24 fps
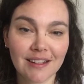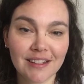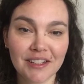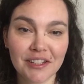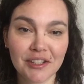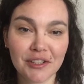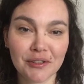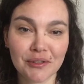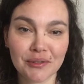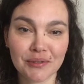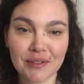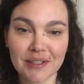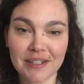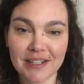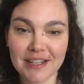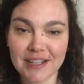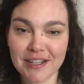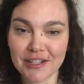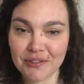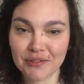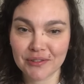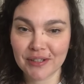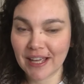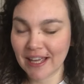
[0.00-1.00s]
you know, and I
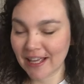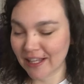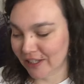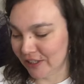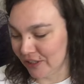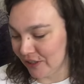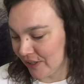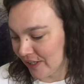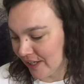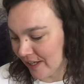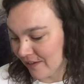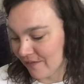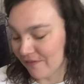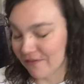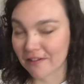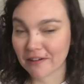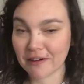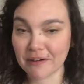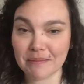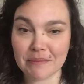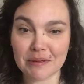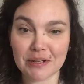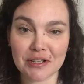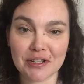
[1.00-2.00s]
don't get a look in
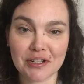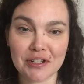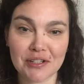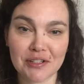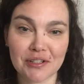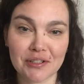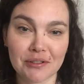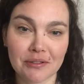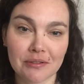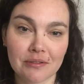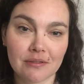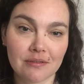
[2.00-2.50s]
very much, so,